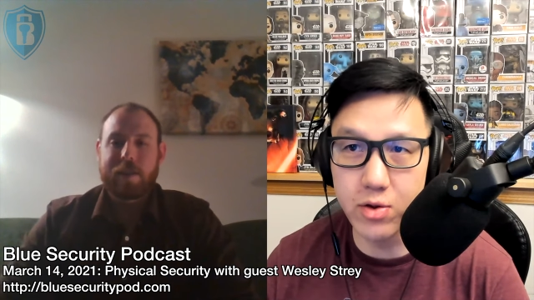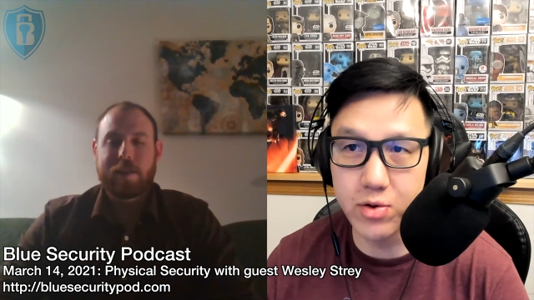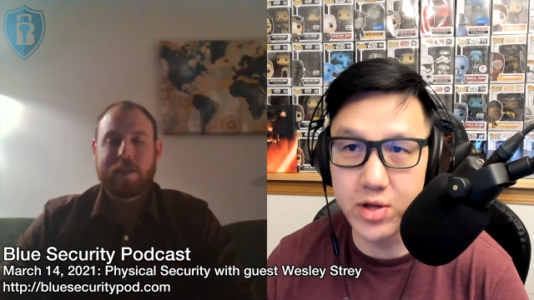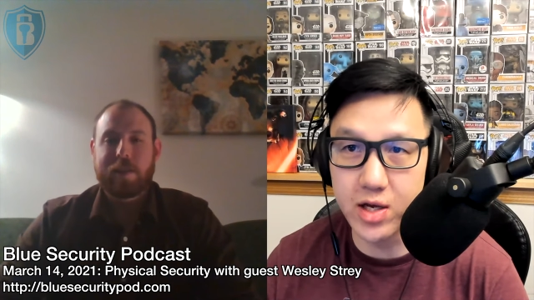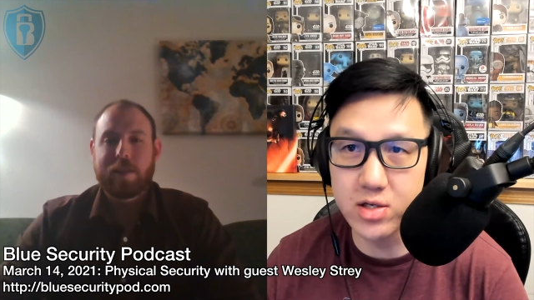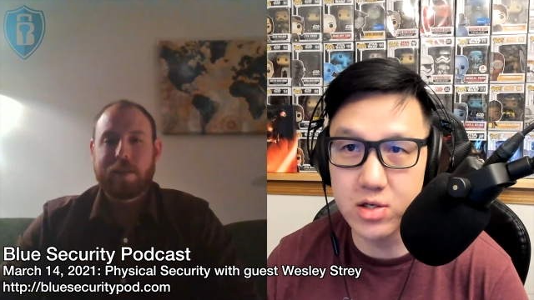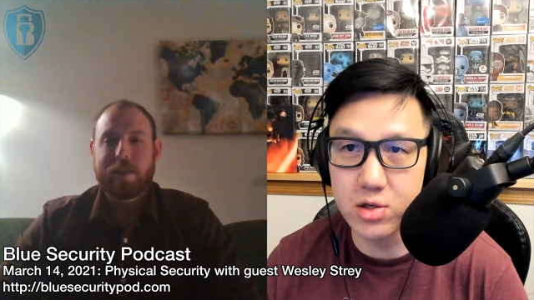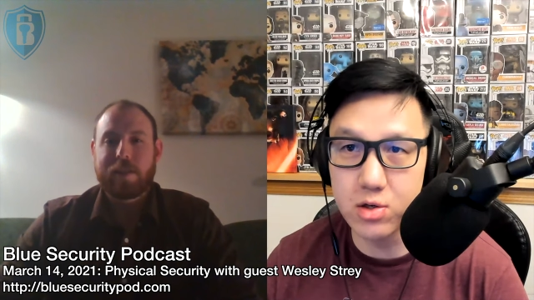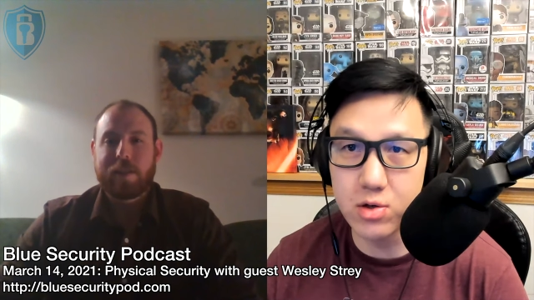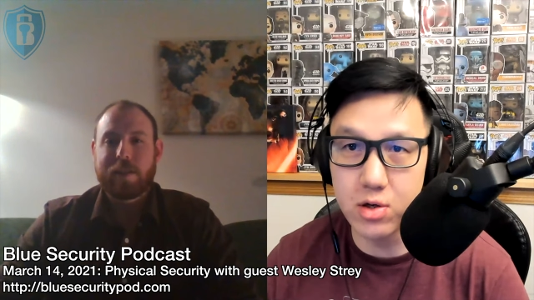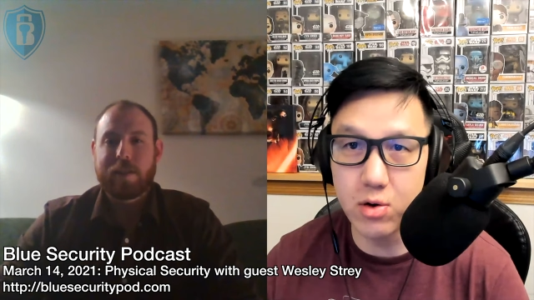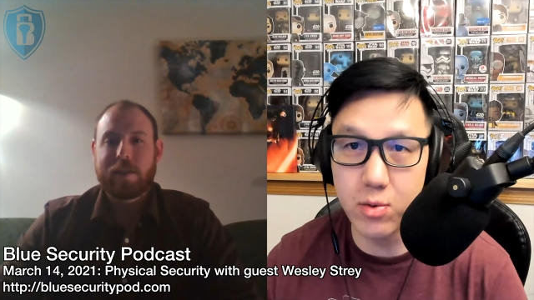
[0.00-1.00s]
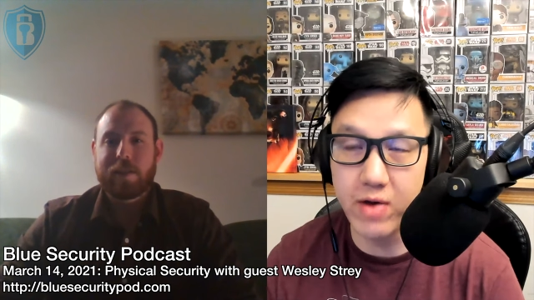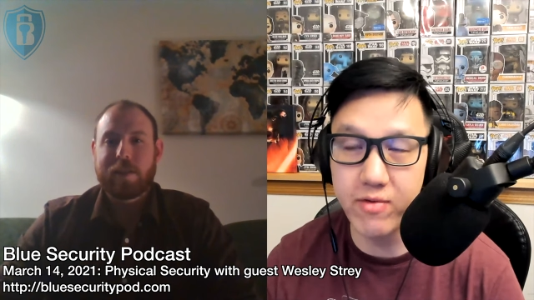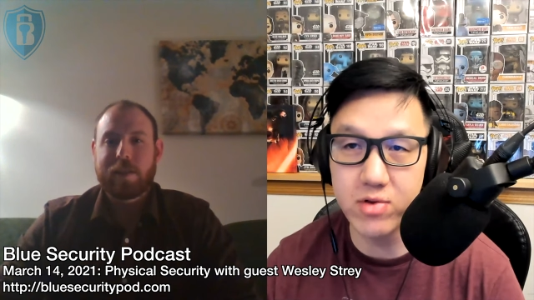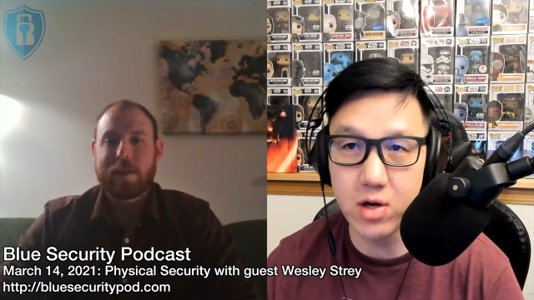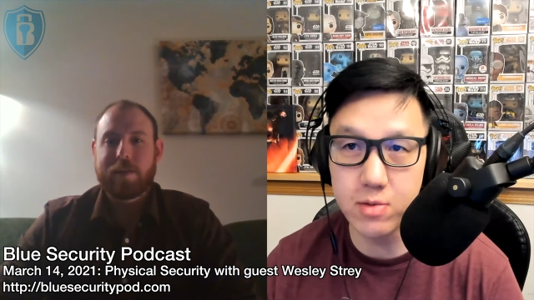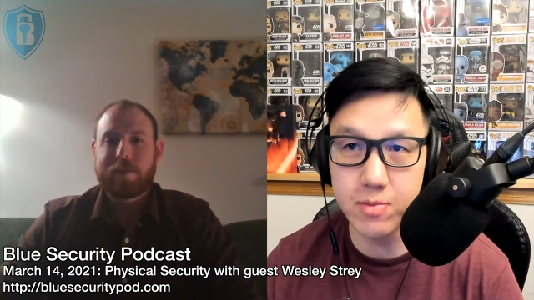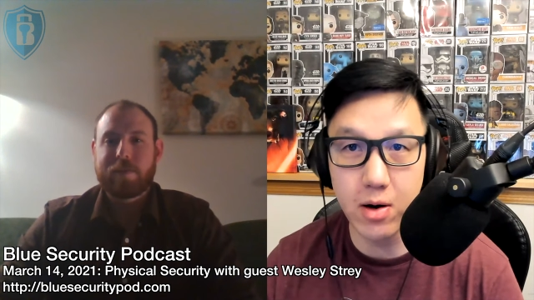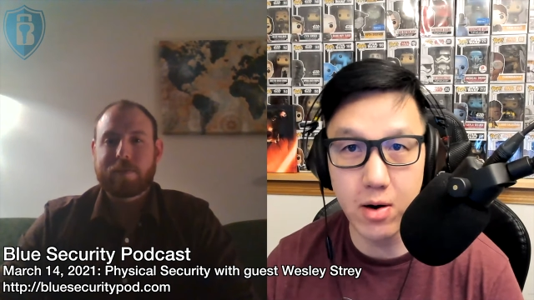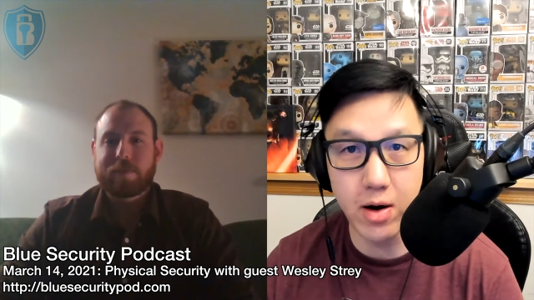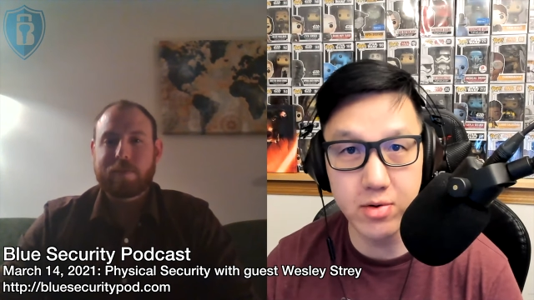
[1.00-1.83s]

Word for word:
Speaker 1: other things too, you know, we haven't talked about.